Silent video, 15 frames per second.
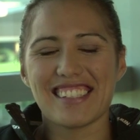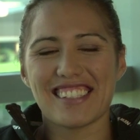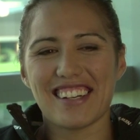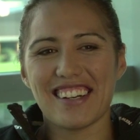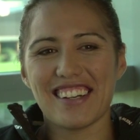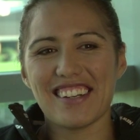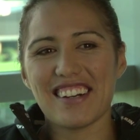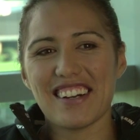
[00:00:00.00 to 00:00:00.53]

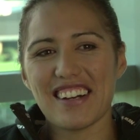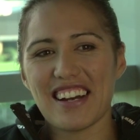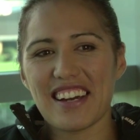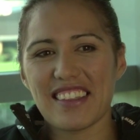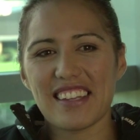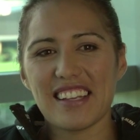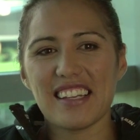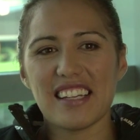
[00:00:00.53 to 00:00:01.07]
So no,
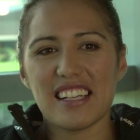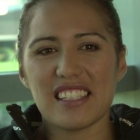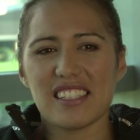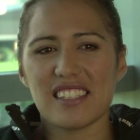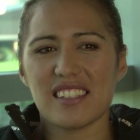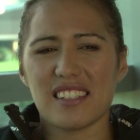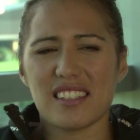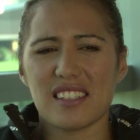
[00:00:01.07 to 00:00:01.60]
I think yeah,
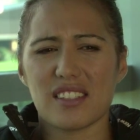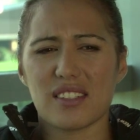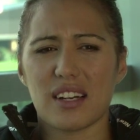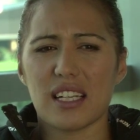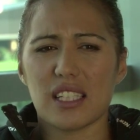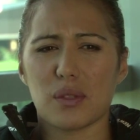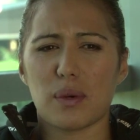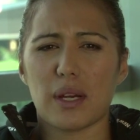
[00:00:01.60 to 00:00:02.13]
just the
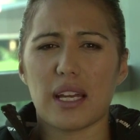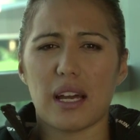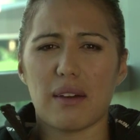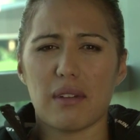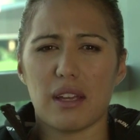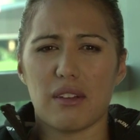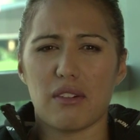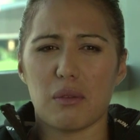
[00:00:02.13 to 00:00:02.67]
desire to wake
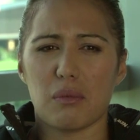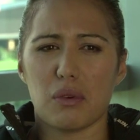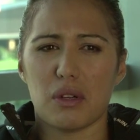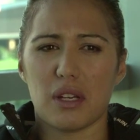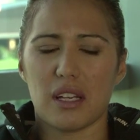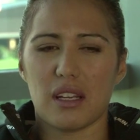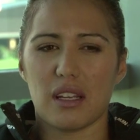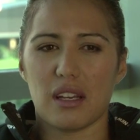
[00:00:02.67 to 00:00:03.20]
up every
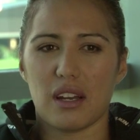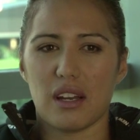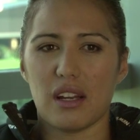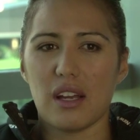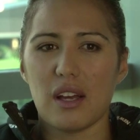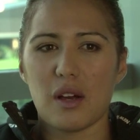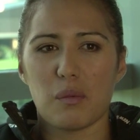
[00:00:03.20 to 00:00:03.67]
morning, you know,